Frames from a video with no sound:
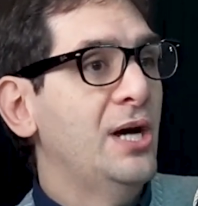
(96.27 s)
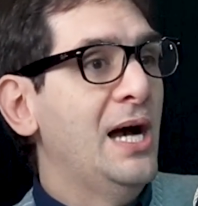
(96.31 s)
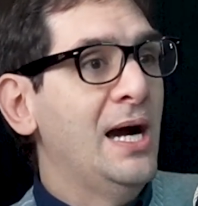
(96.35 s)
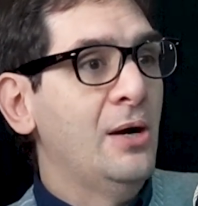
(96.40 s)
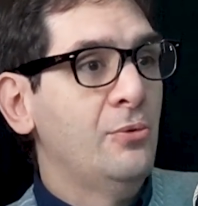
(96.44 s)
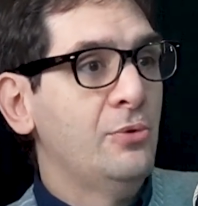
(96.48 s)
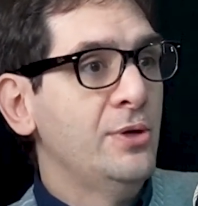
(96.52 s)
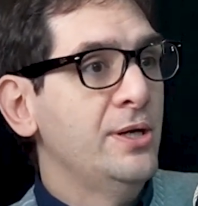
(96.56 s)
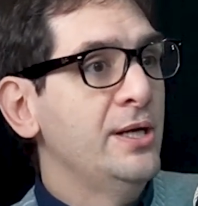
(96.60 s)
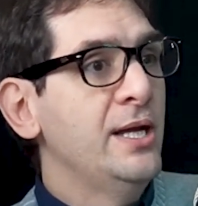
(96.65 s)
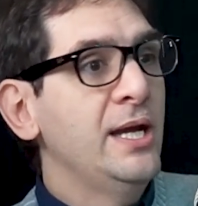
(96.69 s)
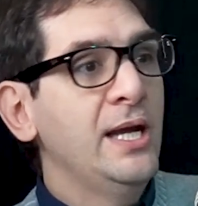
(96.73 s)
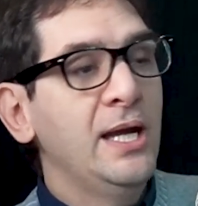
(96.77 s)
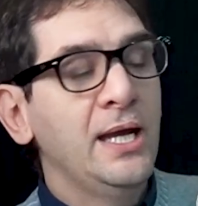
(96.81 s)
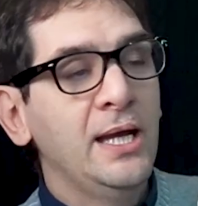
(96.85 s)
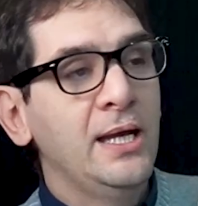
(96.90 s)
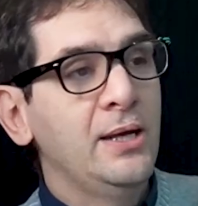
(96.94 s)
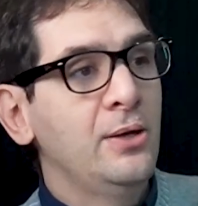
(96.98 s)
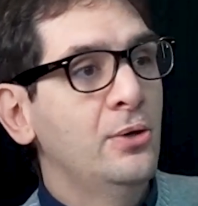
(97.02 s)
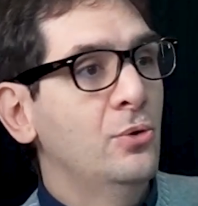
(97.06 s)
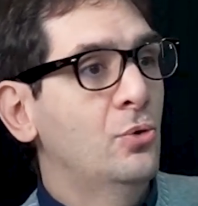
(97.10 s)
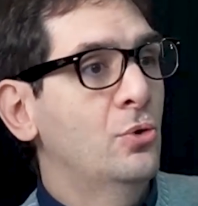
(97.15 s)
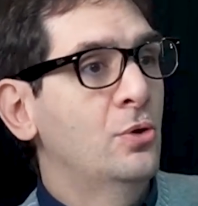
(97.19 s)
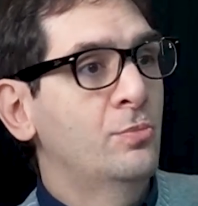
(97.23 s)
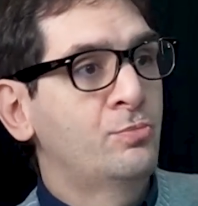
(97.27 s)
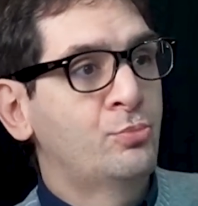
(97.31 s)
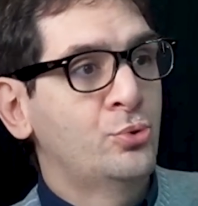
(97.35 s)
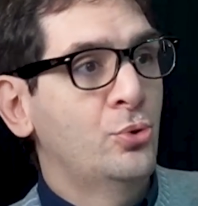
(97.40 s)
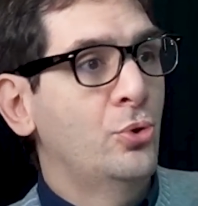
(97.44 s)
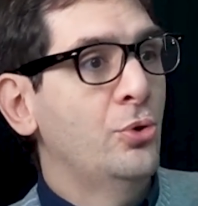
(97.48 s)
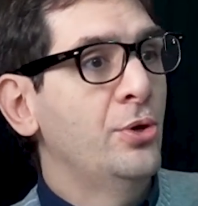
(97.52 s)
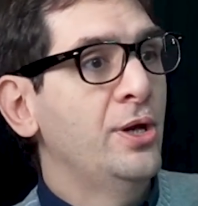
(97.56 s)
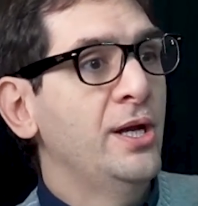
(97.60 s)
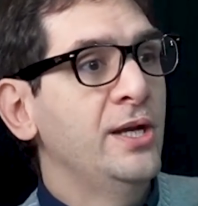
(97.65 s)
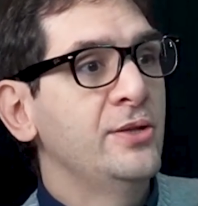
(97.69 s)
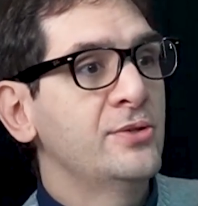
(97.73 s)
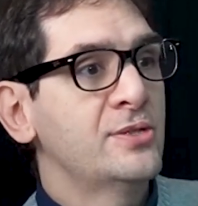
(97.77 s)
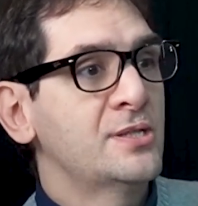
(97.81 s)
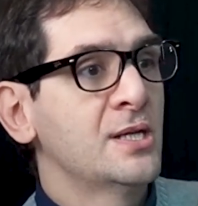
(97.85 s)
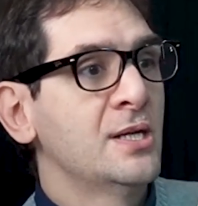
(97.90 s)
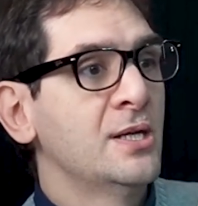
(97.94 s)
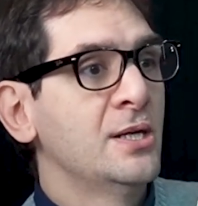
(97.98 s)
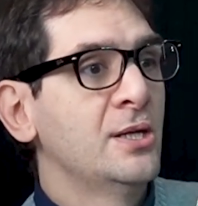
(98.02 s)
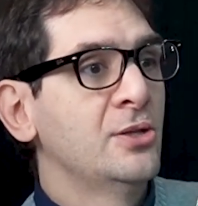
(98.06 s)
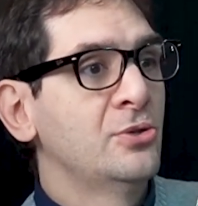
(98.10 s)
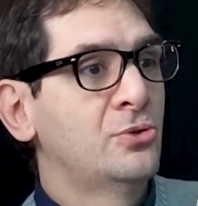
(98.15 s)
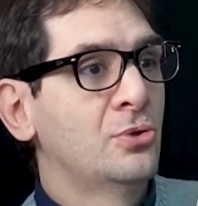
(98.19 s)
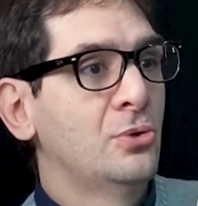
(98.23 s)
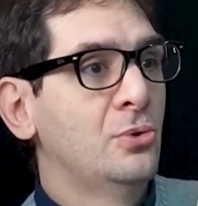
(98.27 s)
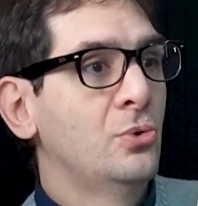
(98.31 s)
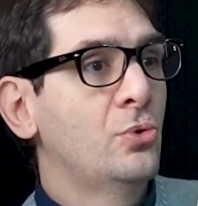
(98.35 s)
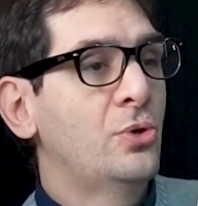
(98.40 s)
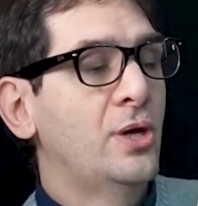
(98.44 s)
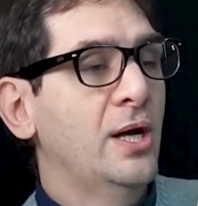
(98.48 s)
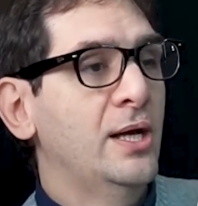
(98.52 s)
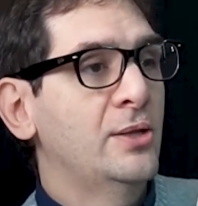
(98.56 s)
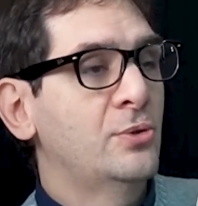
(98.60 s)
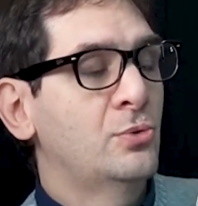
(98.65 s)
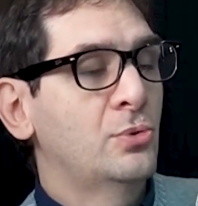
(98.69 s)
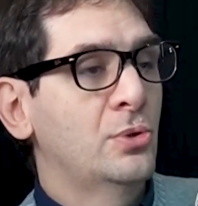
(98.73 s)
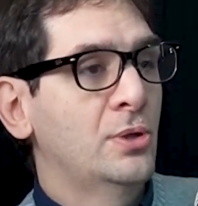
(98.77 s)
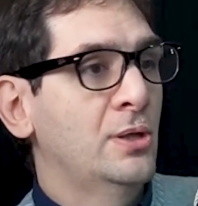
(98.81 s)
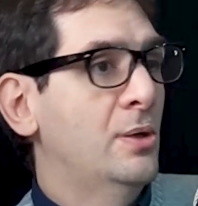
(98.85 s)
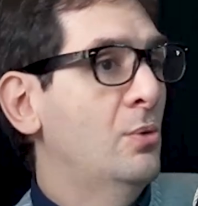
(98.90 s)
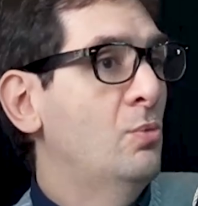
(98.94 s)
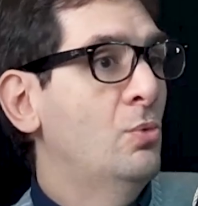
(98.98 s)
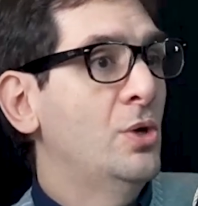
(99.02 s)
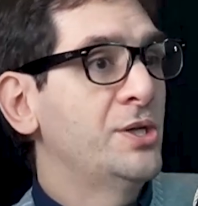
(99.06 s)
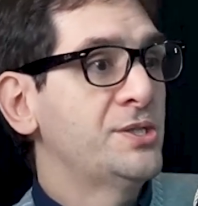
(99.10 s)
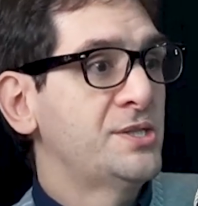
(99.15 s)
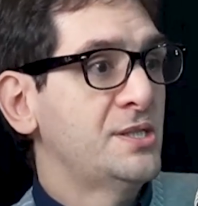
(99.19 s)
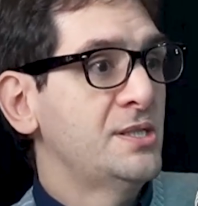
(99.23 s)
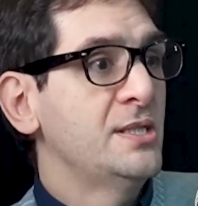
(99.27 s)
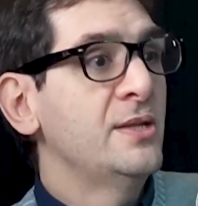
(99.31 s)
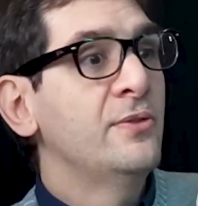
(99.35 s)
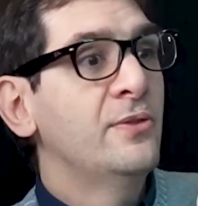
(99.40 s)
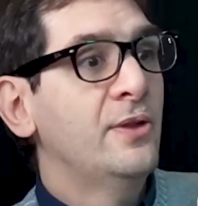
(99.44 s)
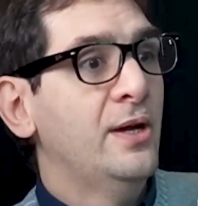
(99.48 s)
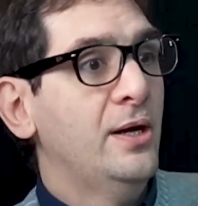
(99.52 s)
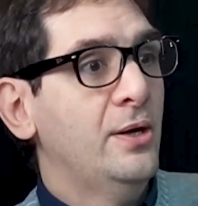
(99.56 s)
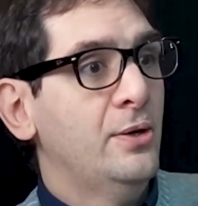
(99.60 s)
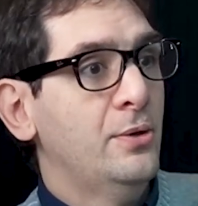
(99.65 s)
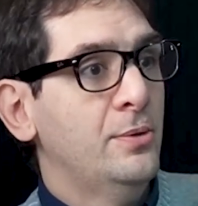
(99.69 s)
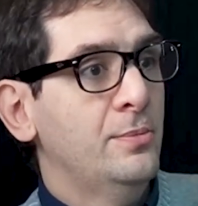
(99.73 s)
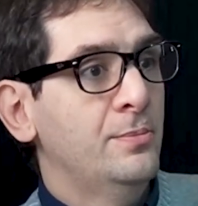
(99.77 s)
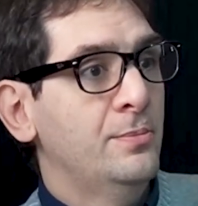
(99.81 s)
RNA or proteins to look at what's in there.